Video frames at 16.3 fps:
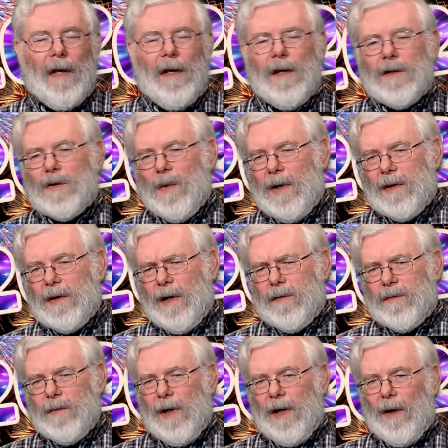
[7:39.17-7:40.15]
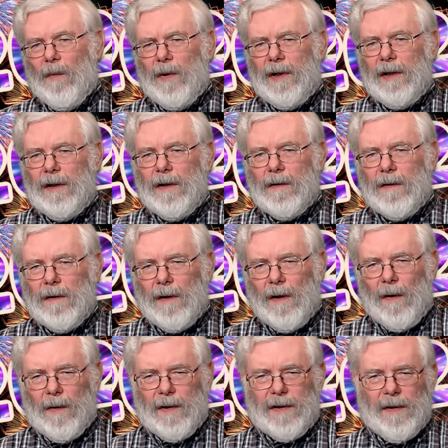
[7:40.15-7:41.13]
So, as I was reading, what did you
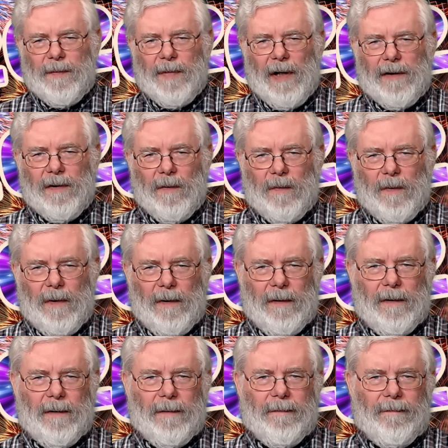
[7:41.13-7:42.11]
notice about the word?